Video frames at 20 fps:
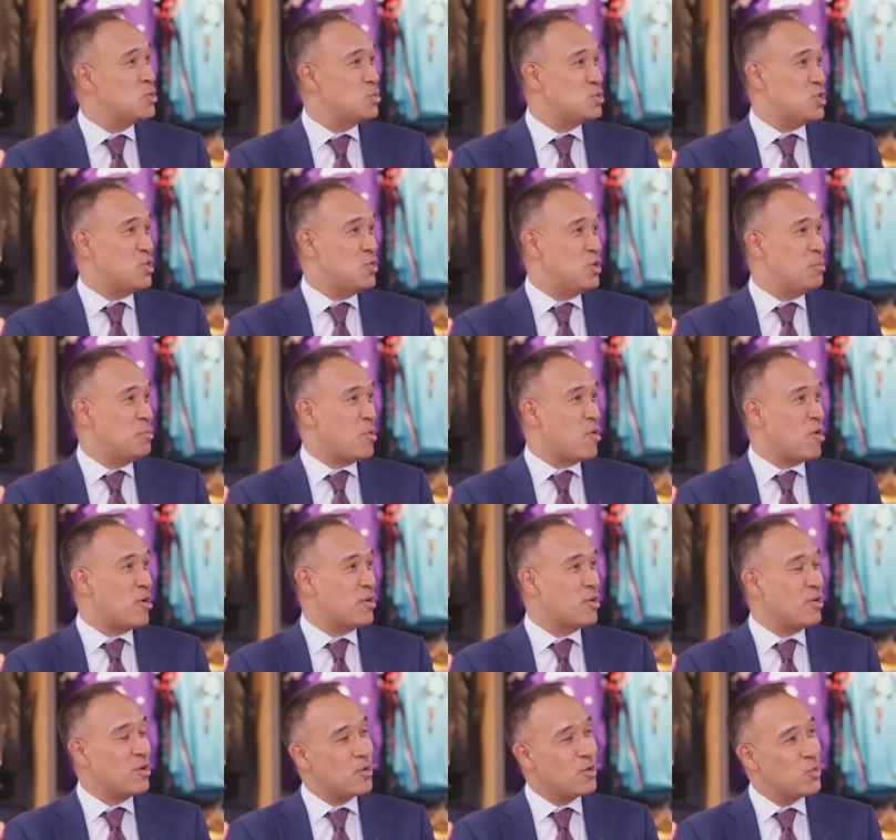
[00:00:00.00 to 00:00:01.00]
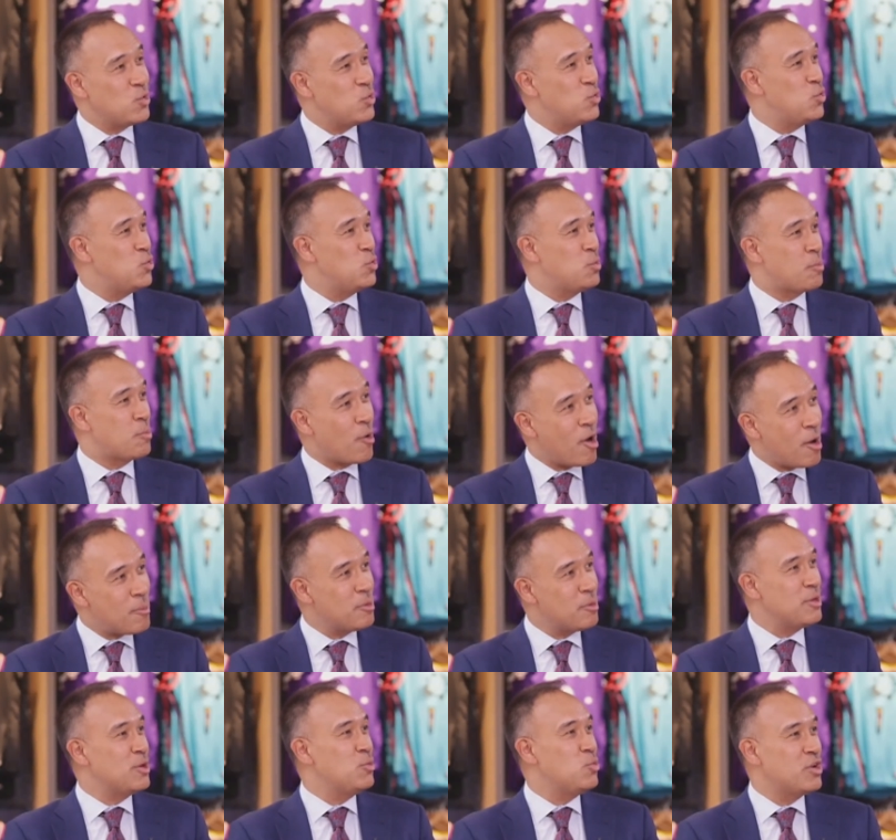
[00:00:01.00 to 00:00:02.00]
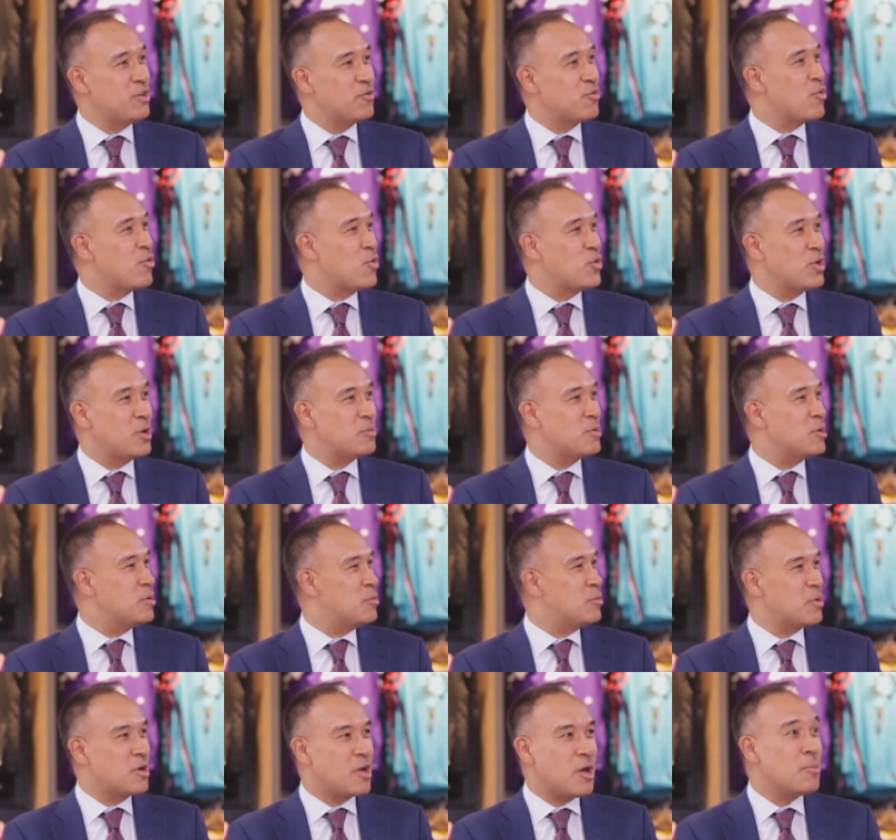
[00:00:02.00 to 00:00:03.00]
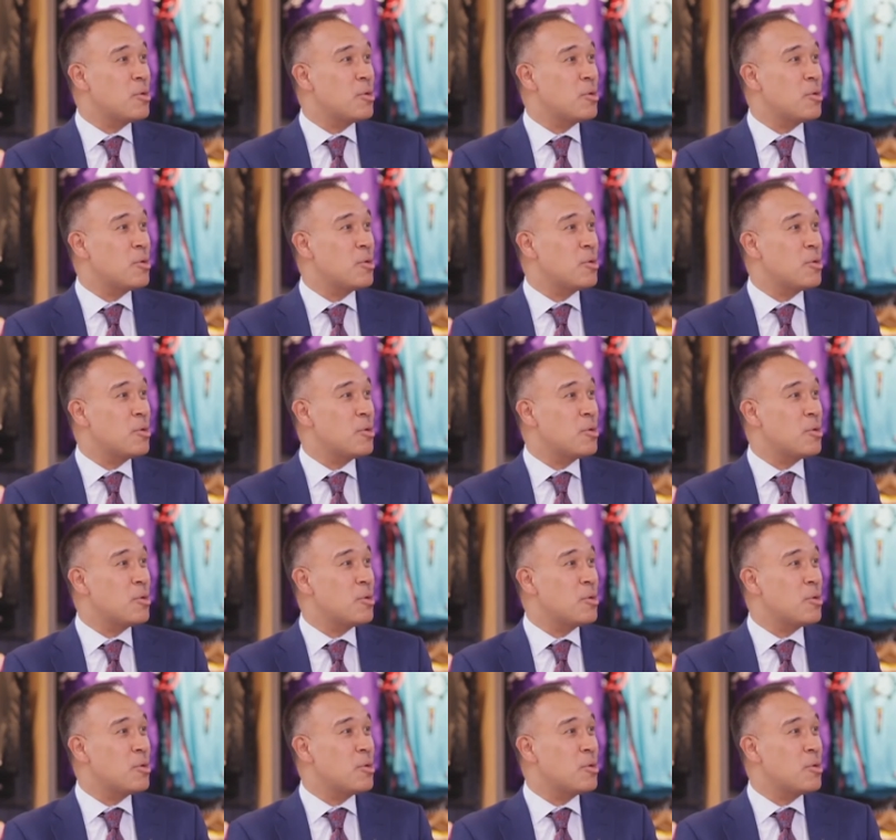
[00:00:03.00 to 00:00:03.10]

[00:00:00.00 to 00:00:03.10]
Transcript: Tony Parker, who probably would have grown up to become a